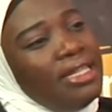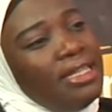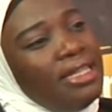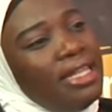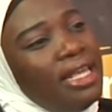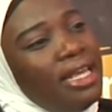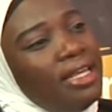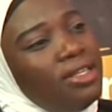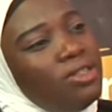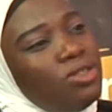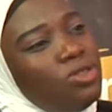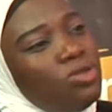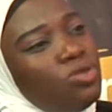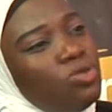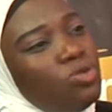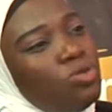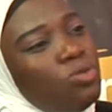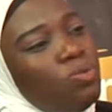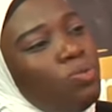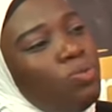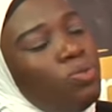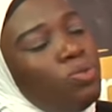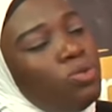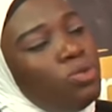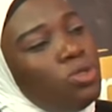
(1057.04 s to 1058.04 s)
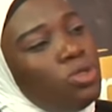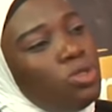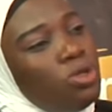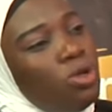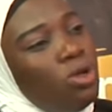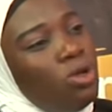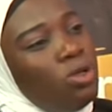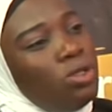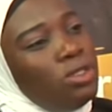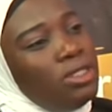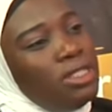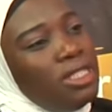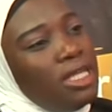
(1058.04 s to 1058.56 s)
tend to put
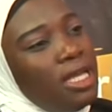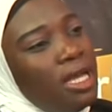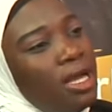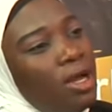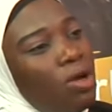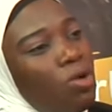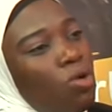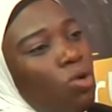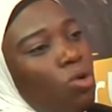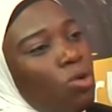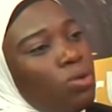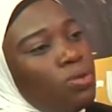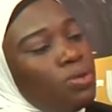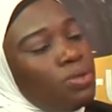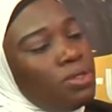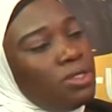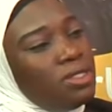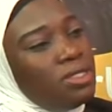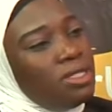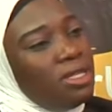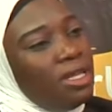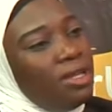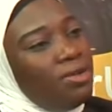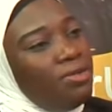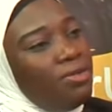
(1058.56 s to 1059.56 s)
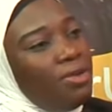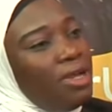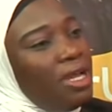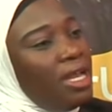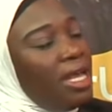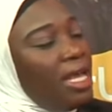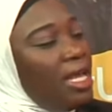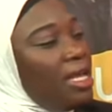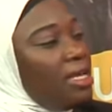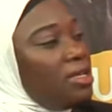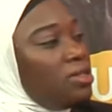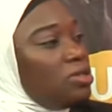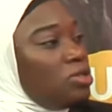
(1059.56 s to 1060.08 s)
all their hopes and
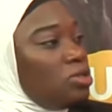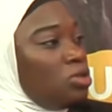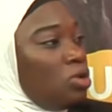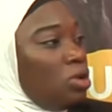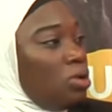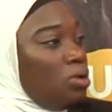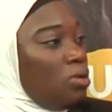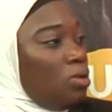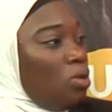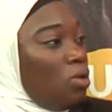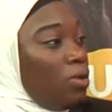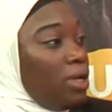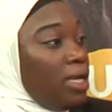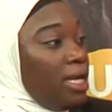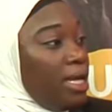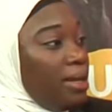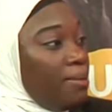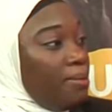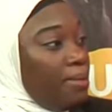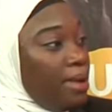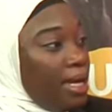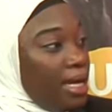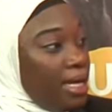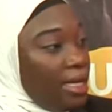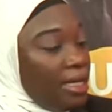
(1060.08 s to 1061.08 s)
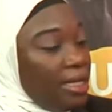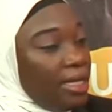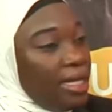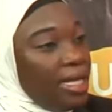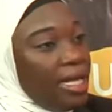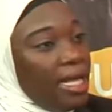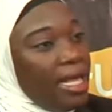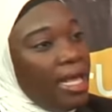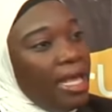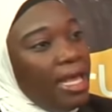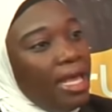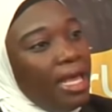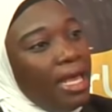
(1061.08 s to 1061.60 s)
reliance on the man.
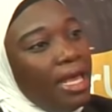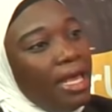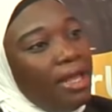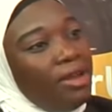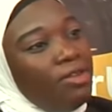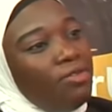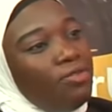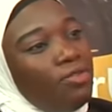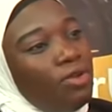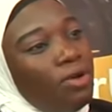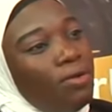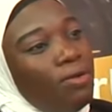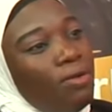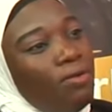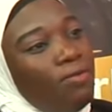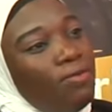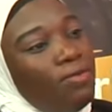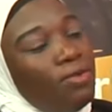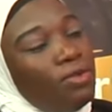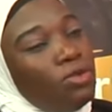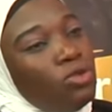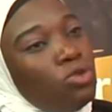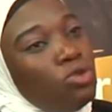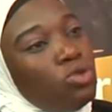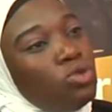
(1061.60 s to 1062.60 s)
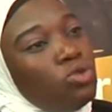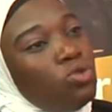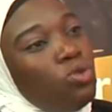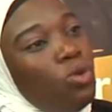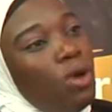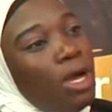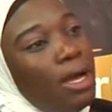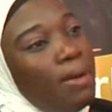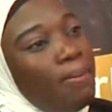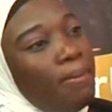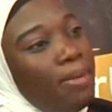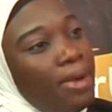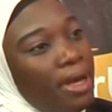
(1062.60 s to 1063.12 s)
Mm. And for, for those who
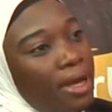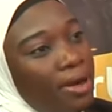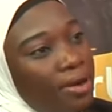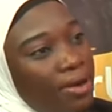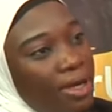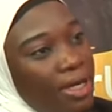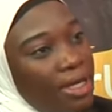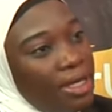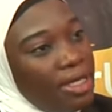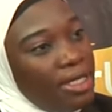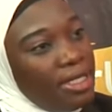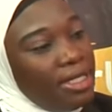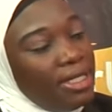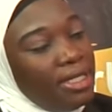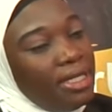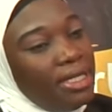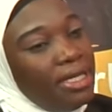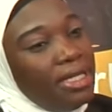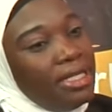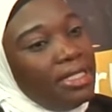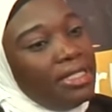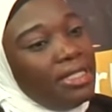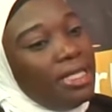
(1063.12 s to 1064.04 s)
are married, they